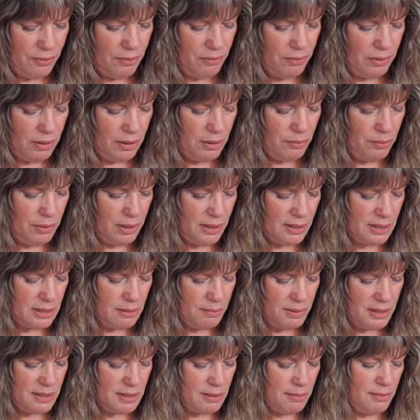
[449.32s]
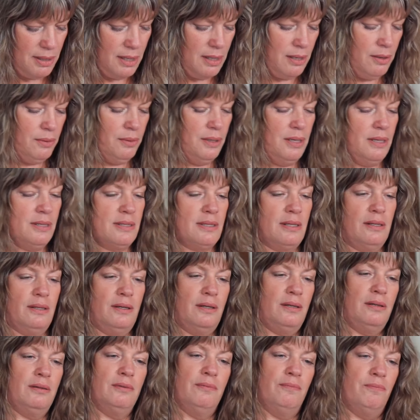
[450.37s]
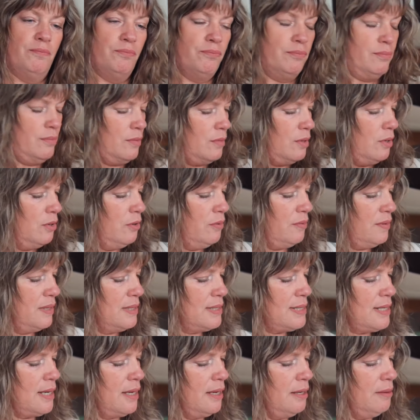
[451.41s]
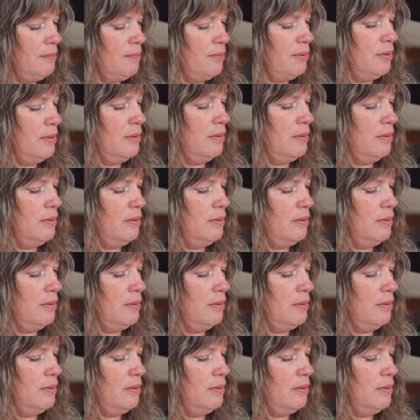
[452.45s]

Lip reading: if you really want it to be tomatoey. It's a little over the top.